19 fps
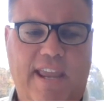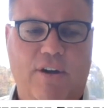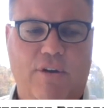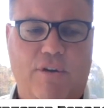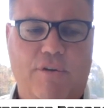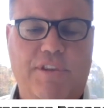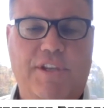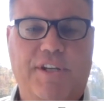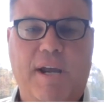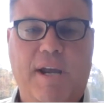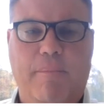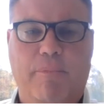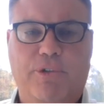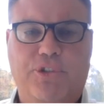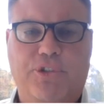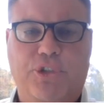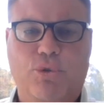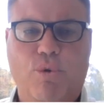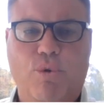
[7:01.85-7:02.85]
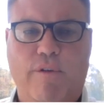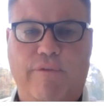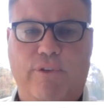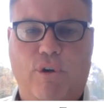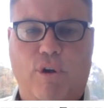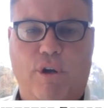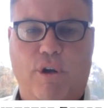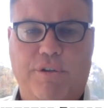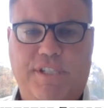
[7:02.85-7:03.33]
are in the number 2
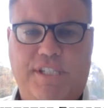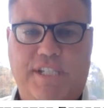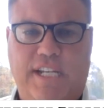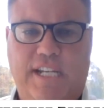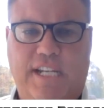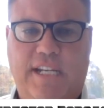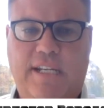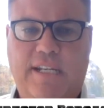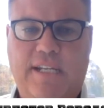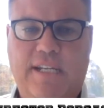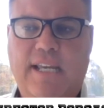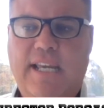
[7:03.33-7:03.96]
overall seed,